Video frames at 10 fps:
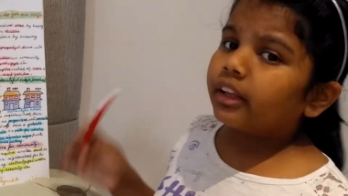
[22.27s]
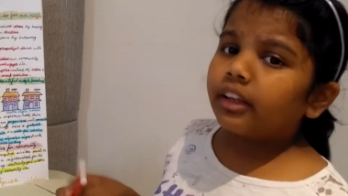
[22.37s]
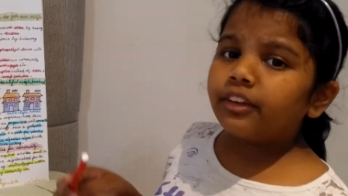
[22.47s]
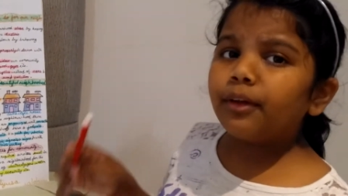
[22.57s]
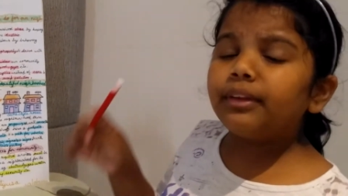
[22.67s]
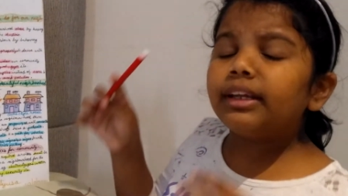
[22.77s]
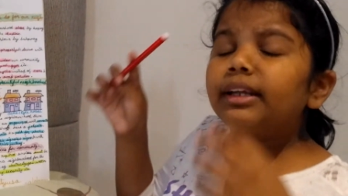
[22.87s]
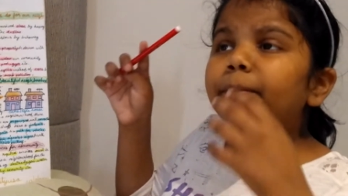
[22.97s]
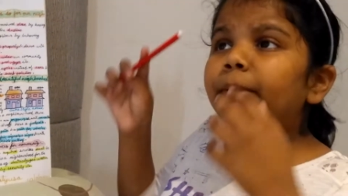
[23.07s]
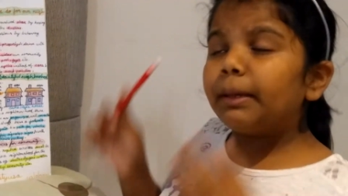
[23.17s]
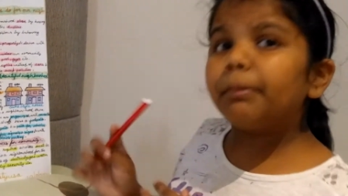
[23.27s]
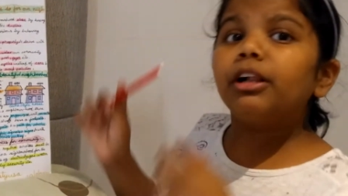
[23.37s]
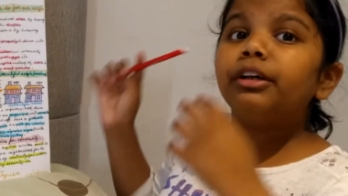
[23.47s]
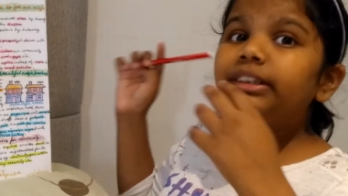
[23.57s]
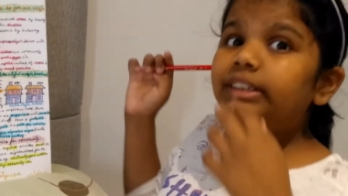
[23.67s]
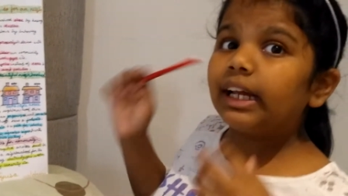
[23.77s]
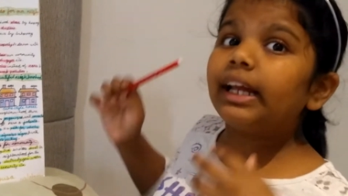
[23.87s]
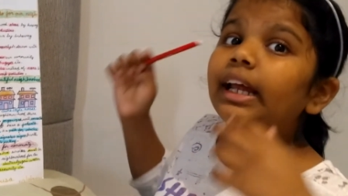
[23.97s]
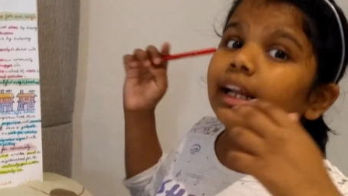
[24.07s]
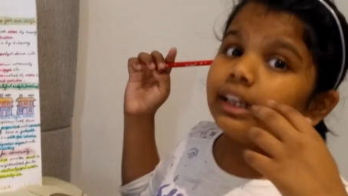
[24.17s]
So the people who stay
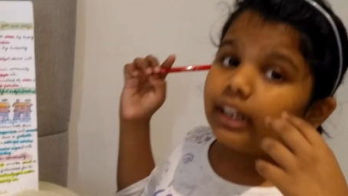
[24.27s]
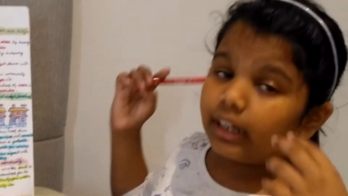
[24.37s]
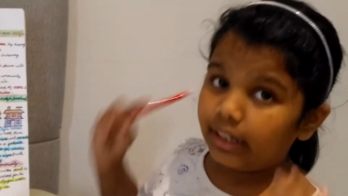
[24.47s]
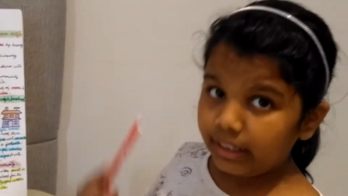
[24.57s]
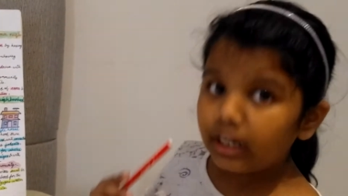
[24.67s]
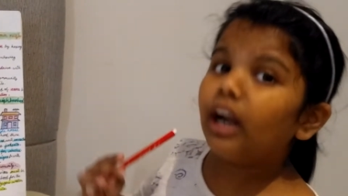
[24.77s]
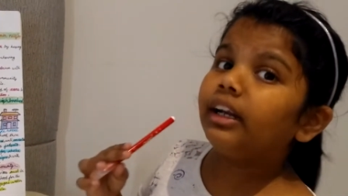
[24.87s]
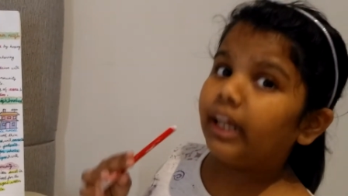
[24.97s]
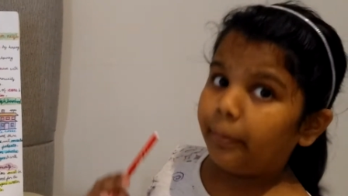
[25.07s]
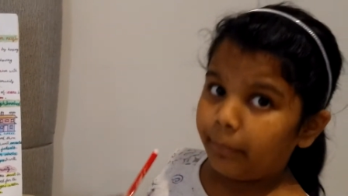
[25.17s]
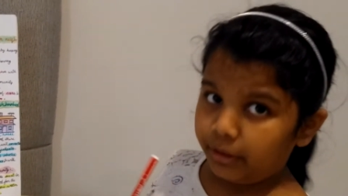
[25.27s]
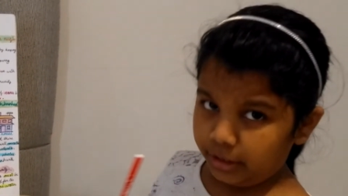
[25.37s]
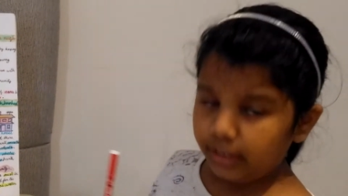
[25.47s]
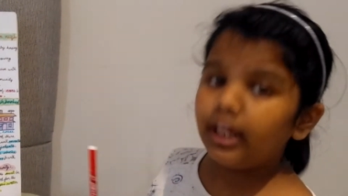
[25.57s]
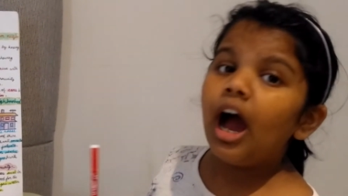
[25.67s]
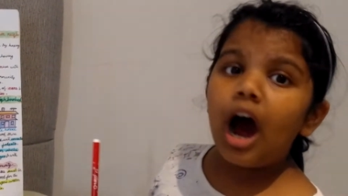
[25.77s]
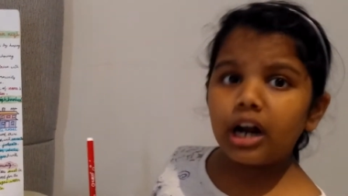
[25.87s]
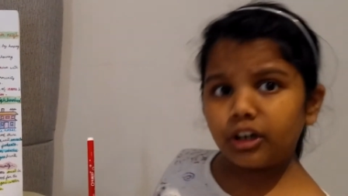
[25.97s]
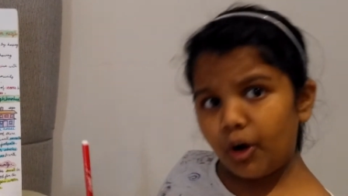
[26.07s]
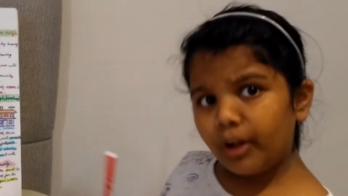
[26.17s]
in our neighborhood
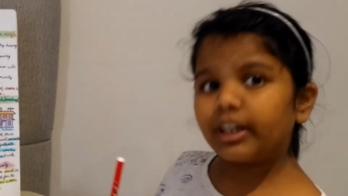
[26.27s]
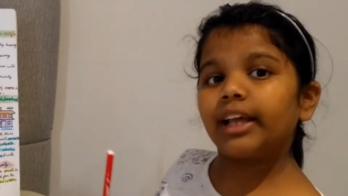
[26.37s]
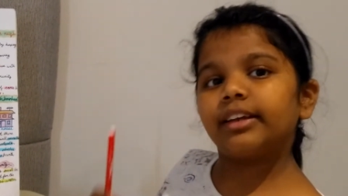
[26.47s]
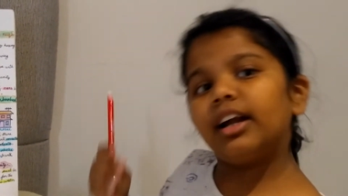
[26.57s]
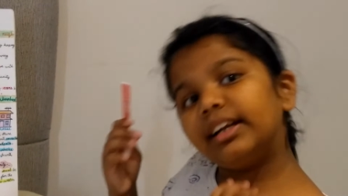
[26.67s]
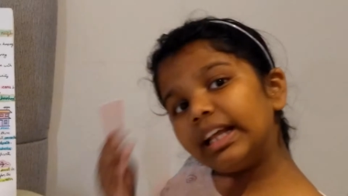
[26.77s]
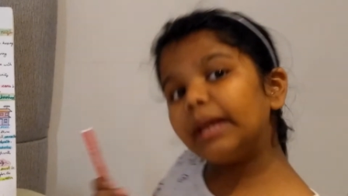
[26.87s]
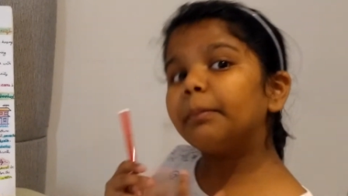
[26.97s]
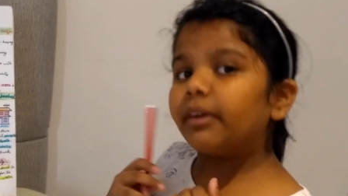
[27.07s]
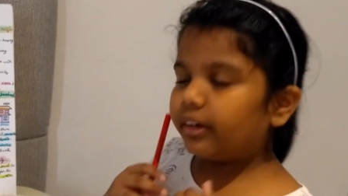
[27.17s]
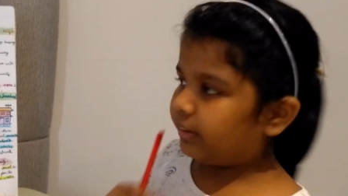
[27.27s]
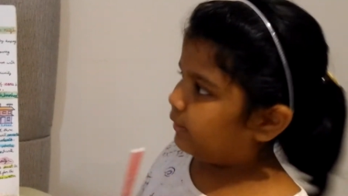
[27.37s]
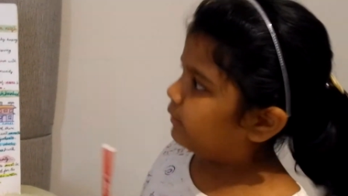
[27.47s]
are called as our neighbors.